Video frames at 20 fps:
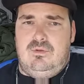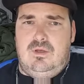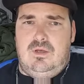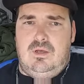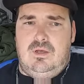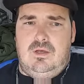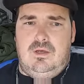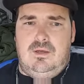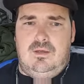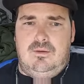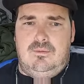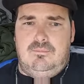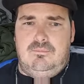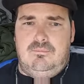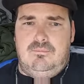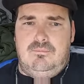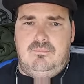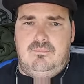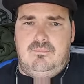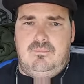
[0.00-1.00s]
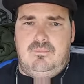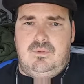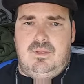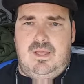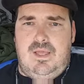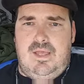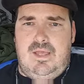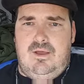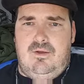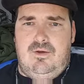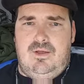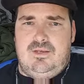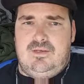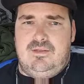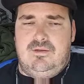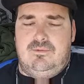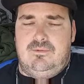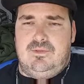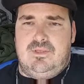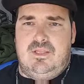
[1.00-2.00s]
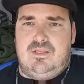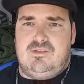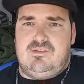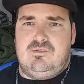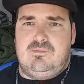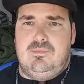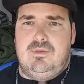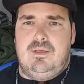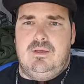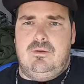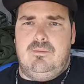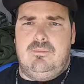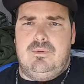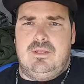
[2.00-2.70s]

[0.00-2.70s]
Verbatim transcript: I dealt with that smell,